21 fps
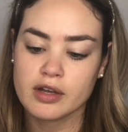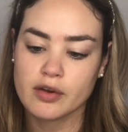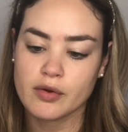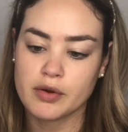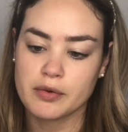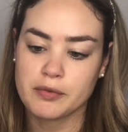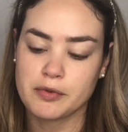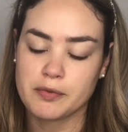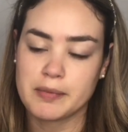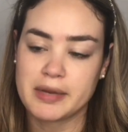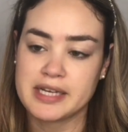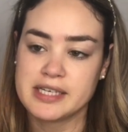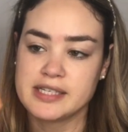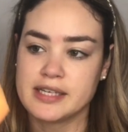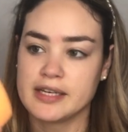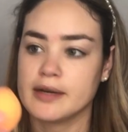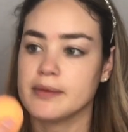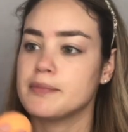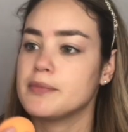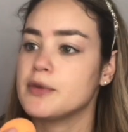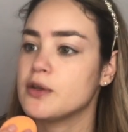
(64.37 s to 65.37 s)
Go in with my
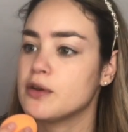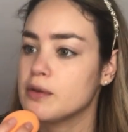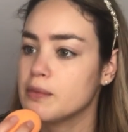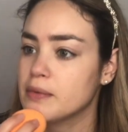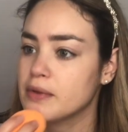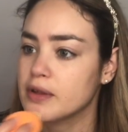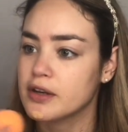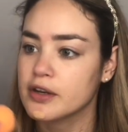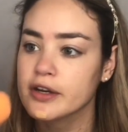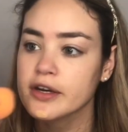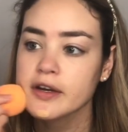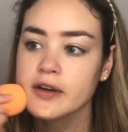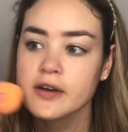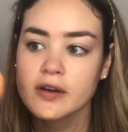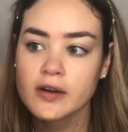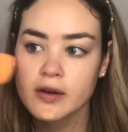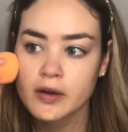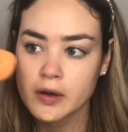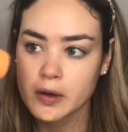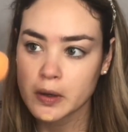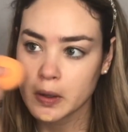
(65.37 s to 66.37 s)
damp beauty blender and
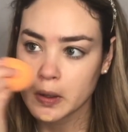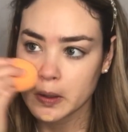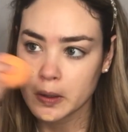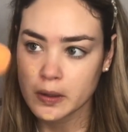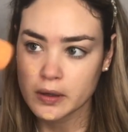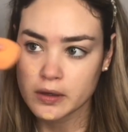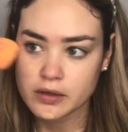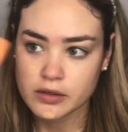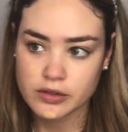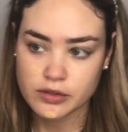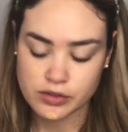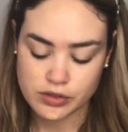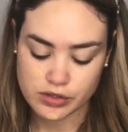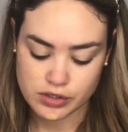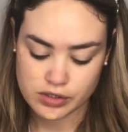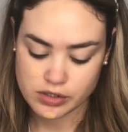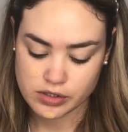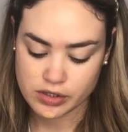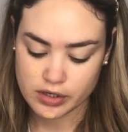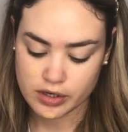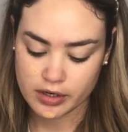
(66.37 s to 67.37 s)

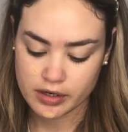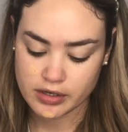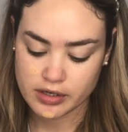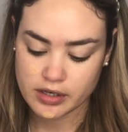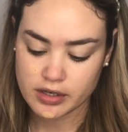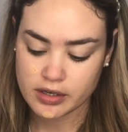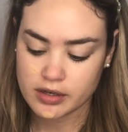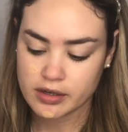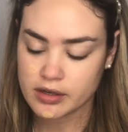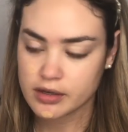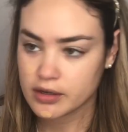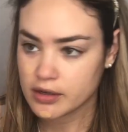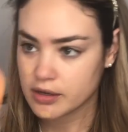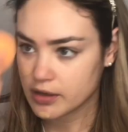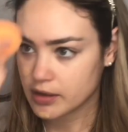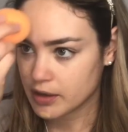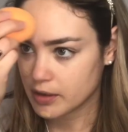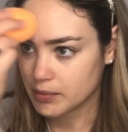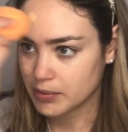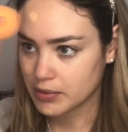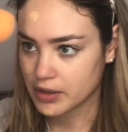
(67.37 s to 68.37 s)
just start
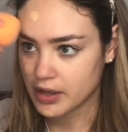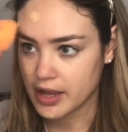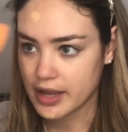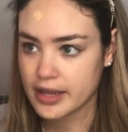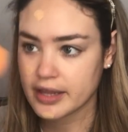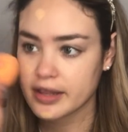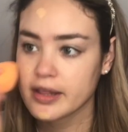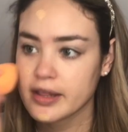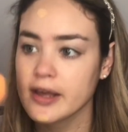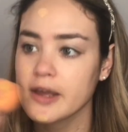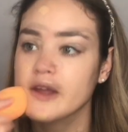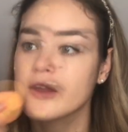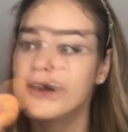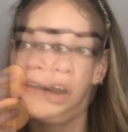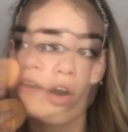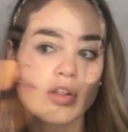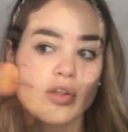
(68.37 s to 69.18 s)
applying that.